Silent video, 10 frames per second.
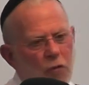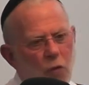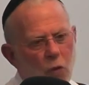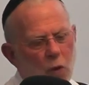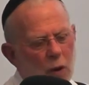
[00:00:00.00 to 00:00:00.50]

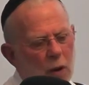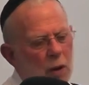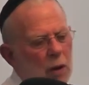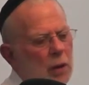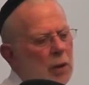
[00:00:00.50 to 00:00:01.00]

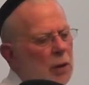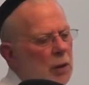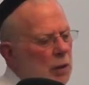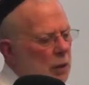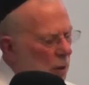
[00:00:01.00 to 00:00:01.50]
for
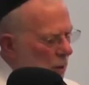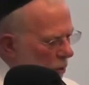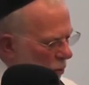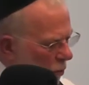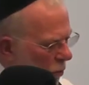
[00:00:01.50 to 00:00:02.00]

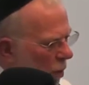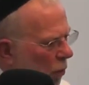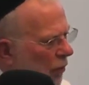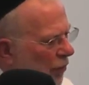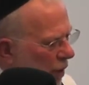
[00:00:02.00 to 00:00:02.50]

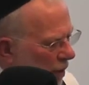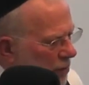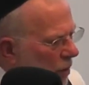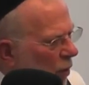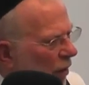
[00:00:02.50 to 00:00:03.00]
what we've done.
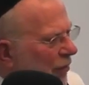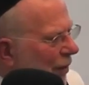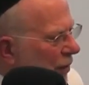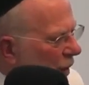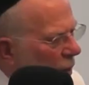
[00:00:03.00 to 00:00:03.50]
As my wife
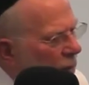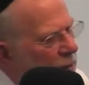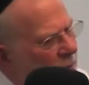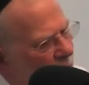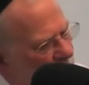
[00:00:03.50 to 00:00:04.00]
said, the
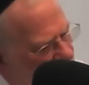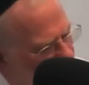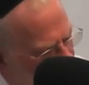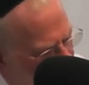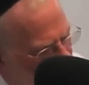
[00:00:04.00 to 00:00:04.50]
so to
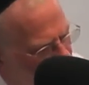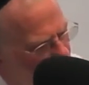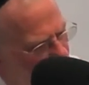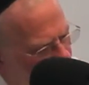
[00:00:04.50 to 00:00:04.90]
speak, the